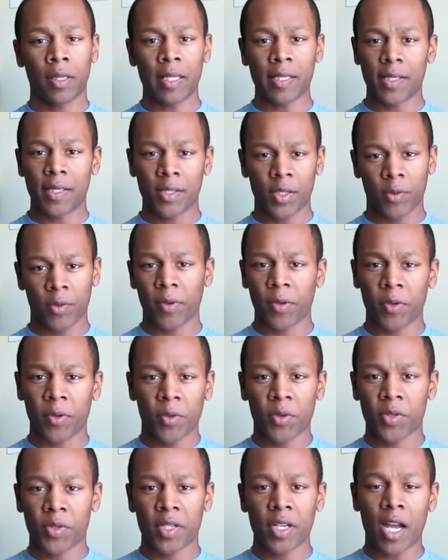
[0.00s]
This is your
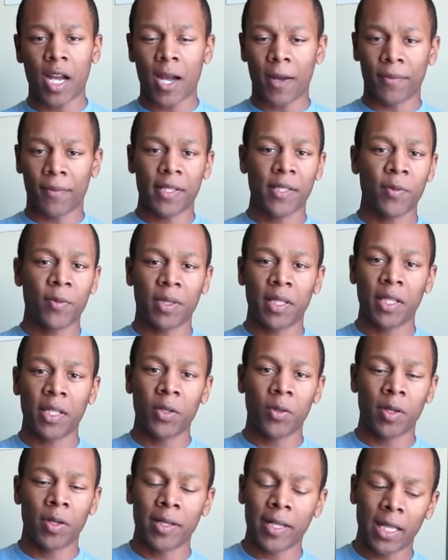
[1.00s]
recruiter's job. This is what they
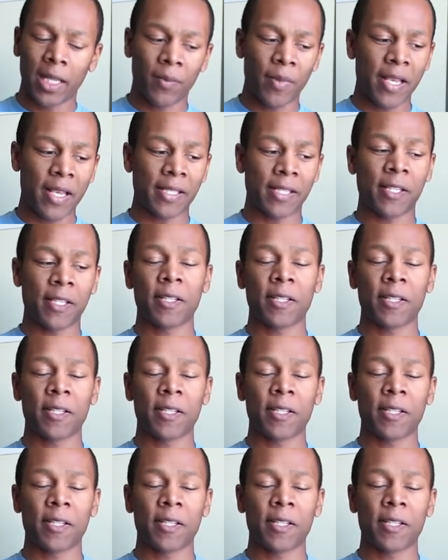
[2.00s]
do on a daily basis.